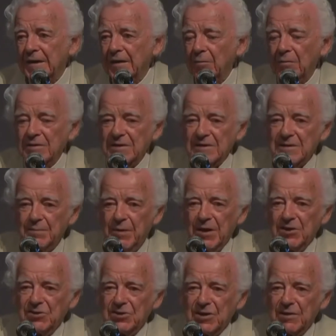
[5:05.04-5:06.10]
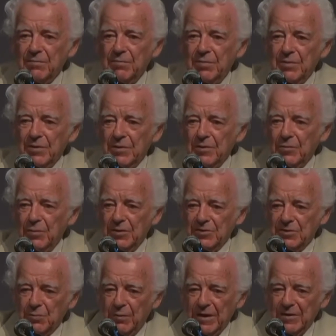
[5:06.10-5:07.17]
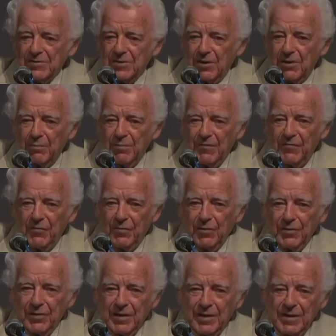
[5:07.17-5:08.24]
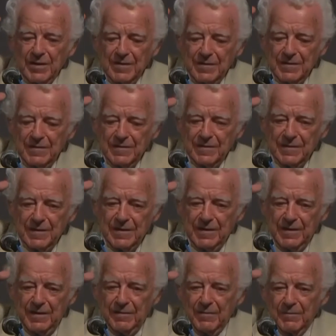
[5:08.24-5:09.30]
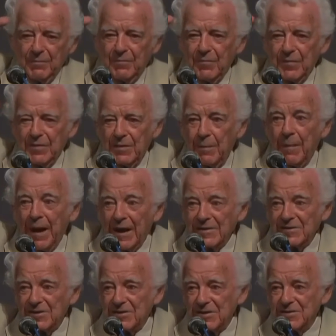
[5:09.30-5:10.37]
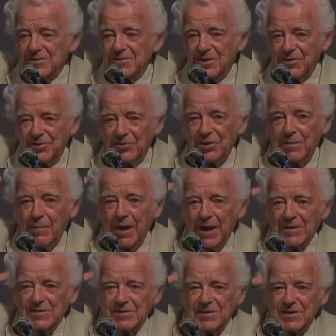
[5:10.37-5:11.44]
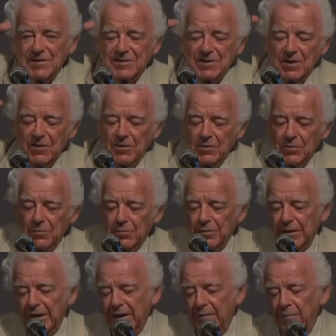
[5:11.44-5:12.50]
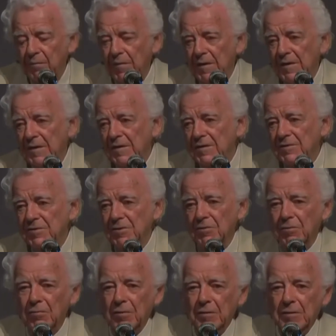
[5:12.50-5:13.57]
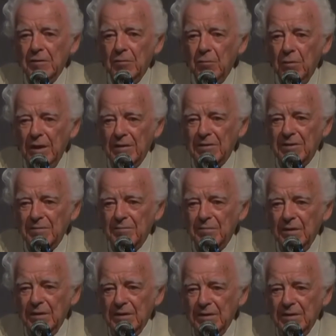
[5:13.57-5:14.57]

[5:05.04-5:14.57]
It was a spaceship which went on before the, the, the masters, the three masters who came to welcome